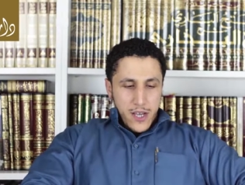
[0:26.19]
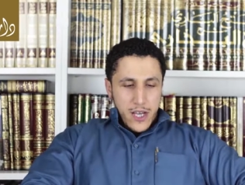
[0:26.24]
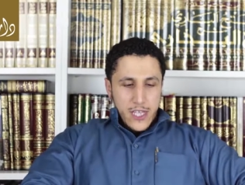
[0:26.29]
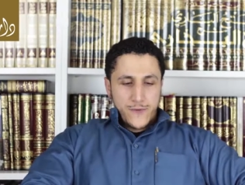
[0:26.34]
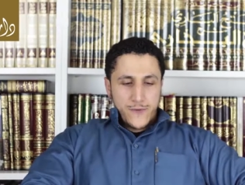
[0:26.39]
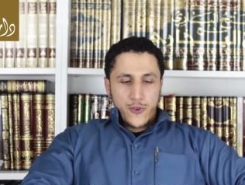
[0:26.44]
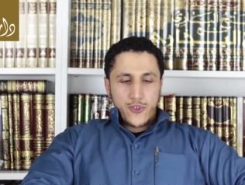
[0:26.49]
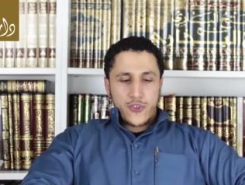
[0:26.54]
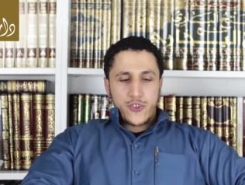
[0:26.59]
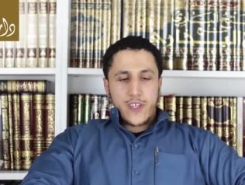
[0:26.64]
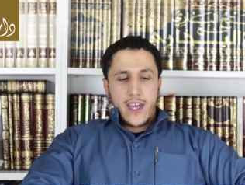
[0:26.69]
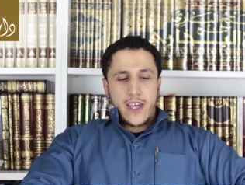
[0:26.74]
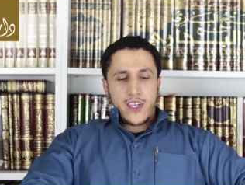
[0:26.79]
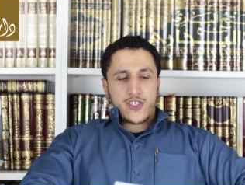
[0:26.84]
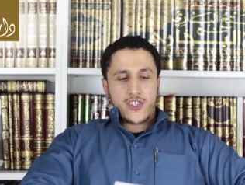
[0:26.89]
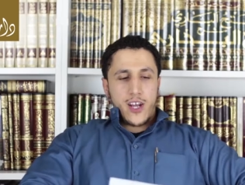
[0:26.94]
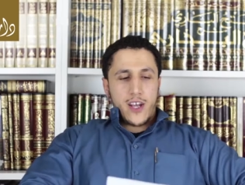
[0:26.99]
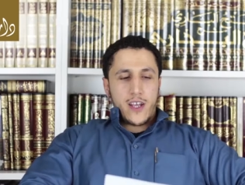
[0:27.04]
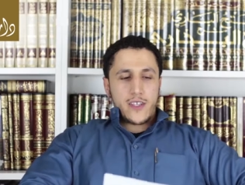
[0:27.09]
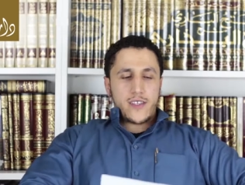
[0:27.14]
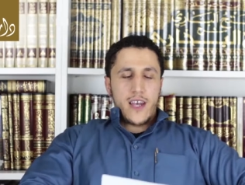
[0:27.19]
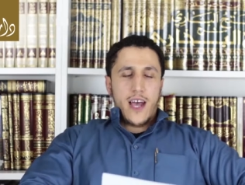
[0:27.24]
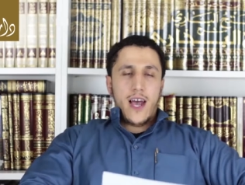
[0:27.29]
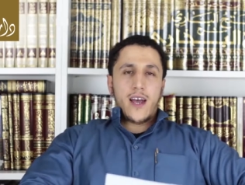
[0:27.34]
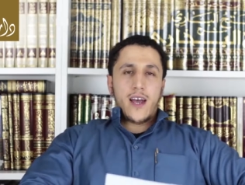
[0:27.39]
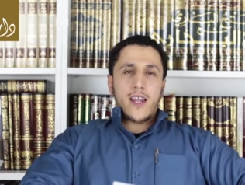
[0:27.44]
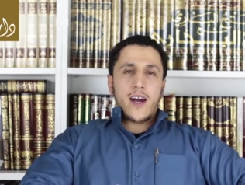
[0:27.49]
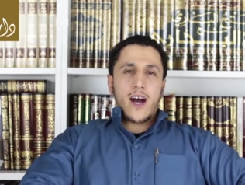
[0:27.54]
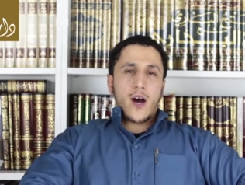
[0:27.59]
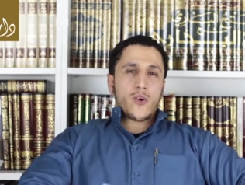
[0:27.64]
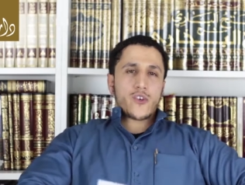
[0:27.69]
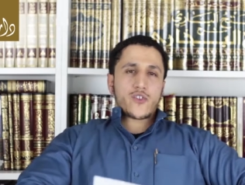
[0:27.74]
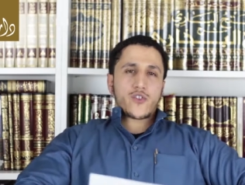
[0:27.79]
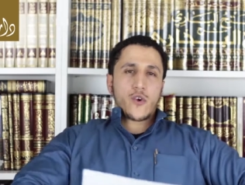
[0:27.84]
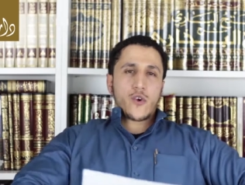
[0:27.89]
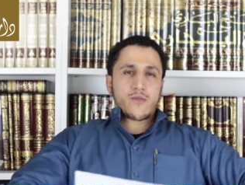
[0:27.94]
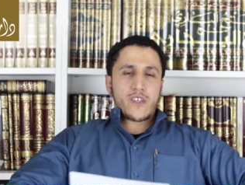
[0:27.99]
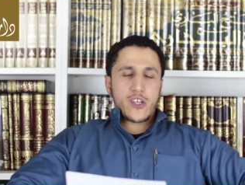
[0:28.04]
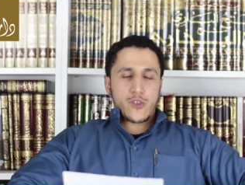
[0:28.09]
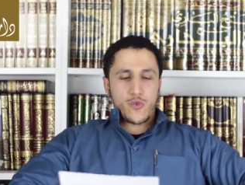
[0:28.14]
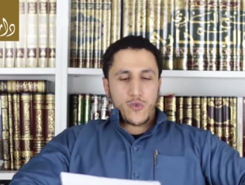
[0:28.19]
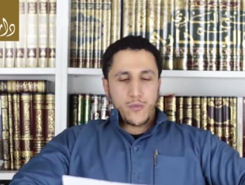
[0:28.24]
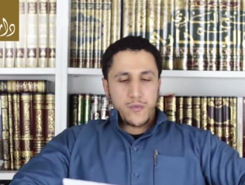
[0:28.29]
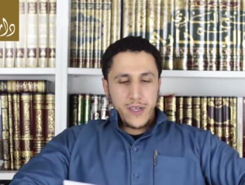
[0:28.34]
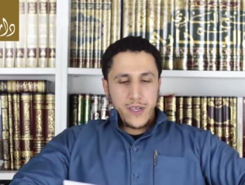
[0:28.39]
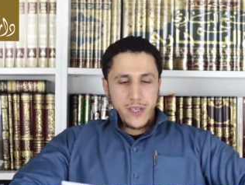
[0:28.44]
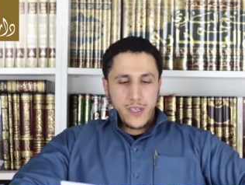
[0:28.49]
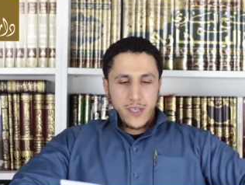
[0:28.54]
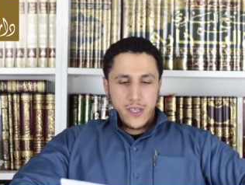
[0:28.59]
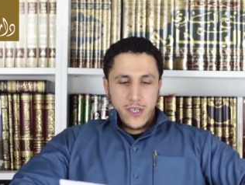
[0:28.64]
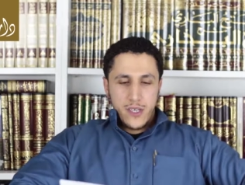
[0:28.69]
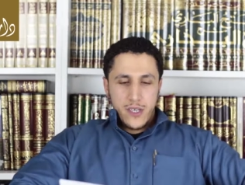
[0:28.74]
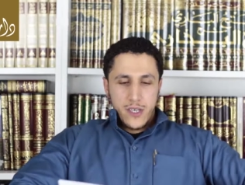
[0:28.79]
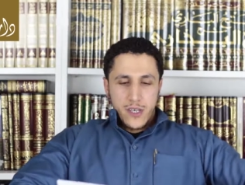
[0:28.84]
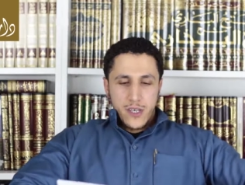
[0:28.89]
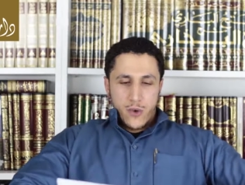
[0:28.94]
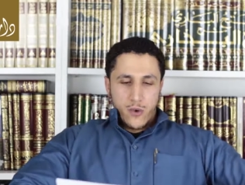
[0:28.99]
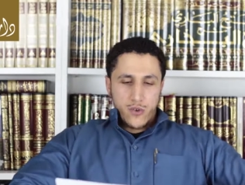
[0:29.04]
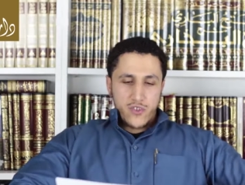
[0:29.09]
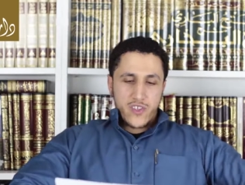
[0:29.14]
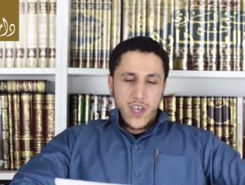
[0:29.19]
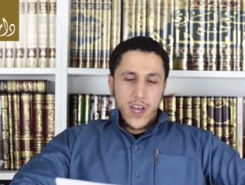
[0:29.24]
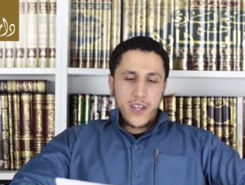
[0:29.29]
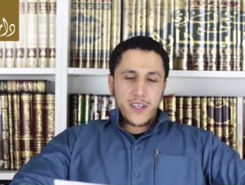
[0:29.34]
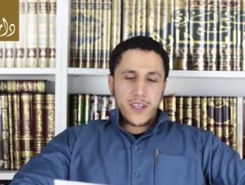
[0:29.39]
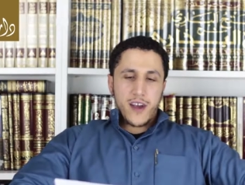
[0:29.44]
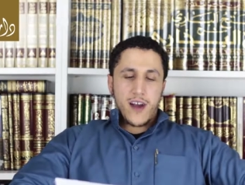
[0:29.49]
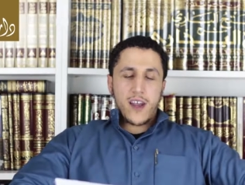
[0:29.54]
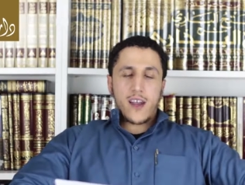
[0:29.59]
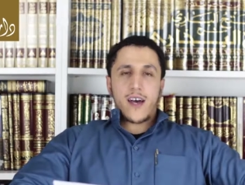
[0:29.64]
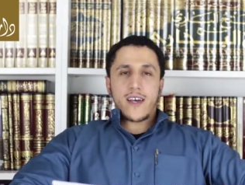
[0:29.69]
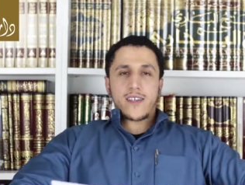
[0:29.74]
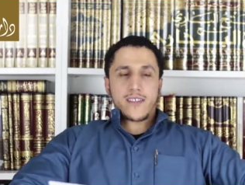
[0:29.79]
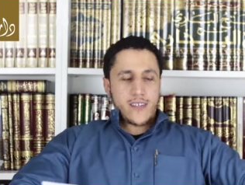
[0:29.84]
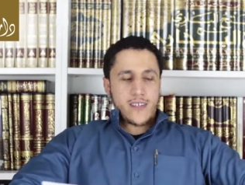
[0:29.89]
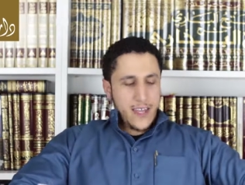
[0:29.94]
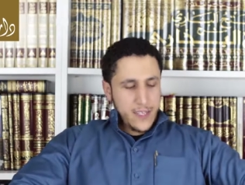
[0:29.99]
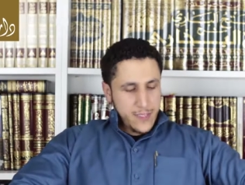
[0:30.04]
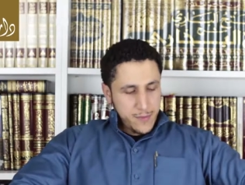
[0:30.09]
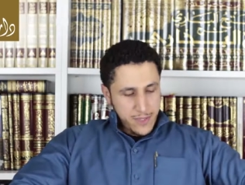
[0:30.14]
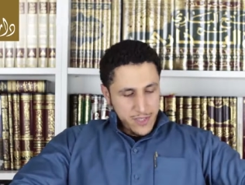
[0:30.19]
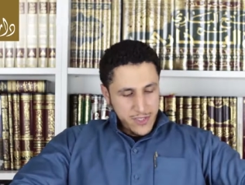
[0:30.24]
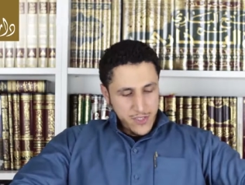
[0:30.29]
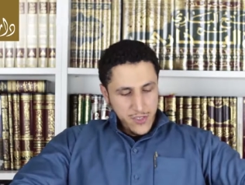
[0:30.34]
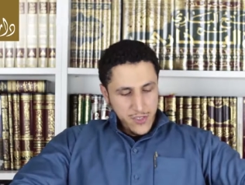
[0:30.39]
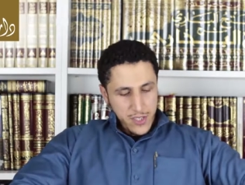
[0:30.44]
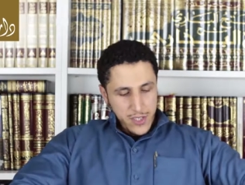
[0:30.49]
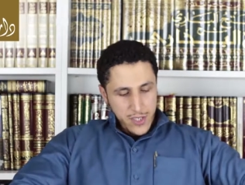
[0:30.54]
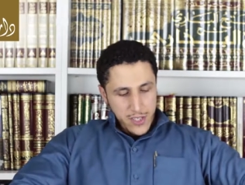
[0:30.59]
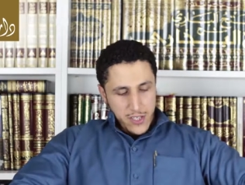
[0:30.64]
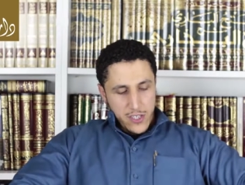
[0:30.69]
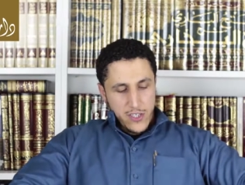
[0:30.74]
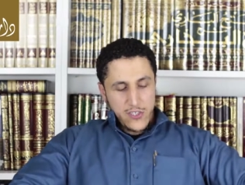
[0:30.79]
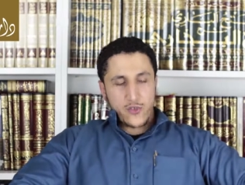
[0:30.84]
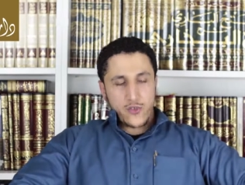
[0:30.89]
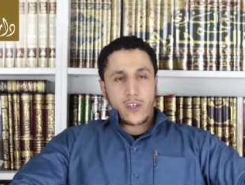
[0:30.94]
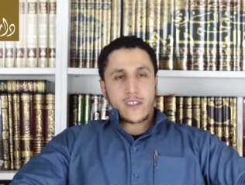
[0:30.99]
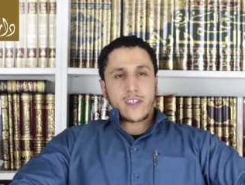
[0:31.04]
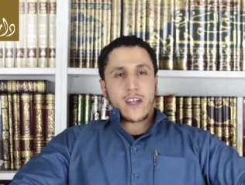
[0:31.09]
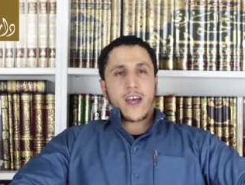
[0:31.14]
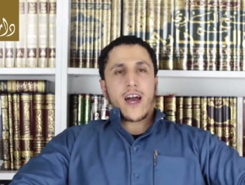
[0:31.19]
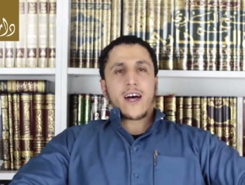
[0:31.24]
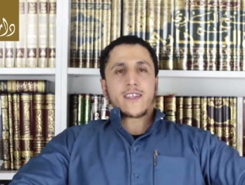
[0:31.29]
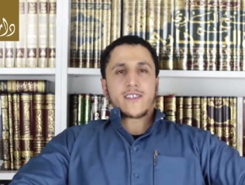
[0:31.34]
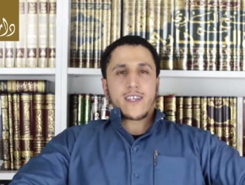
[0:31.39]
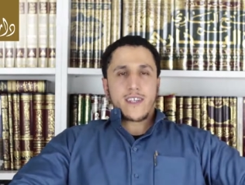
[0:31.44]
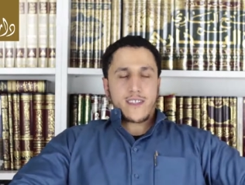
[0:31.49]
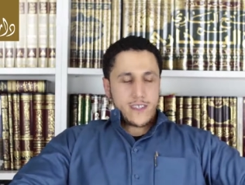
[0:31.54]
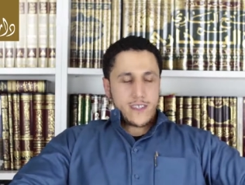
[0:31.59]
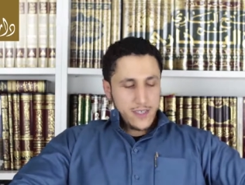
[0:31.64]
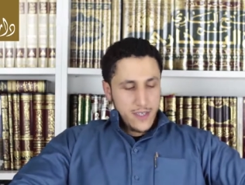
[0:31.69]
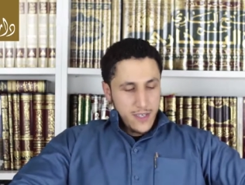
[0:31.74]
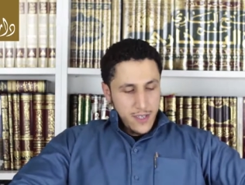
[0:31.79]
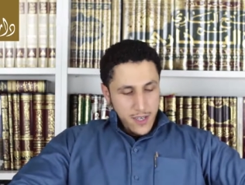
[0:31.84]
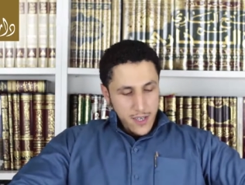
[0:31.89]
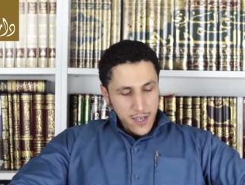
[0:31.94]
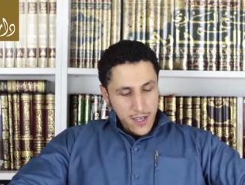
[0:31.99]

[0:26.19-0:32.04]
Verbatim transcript: As for today, inshallah ta'ala, our subject will be concerning Allah's statement in Surah Al-Qasas.